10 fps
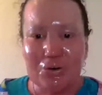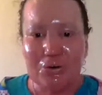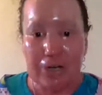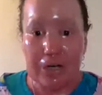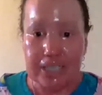
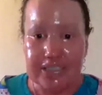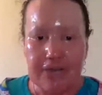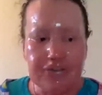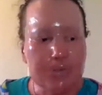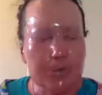a
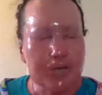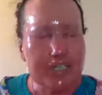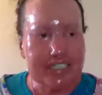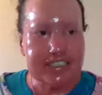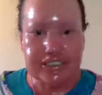charitable
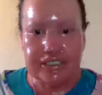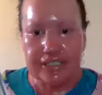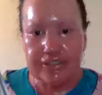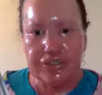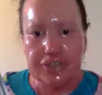organization in
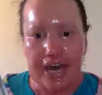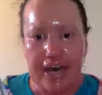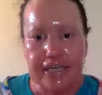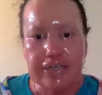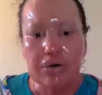the UK
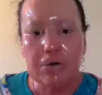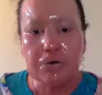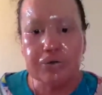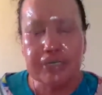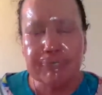called
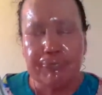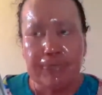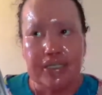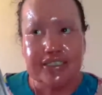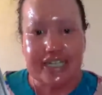
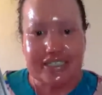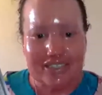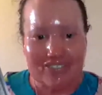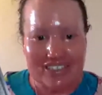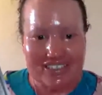Changing
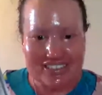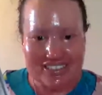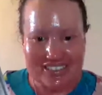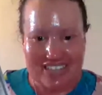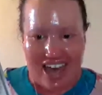Faces.
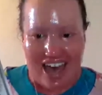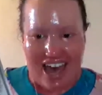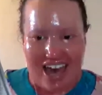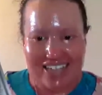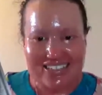
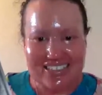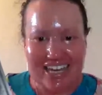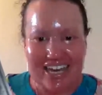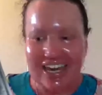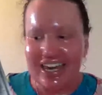And
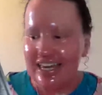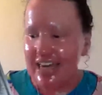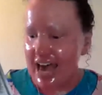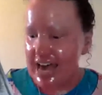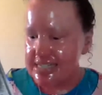he has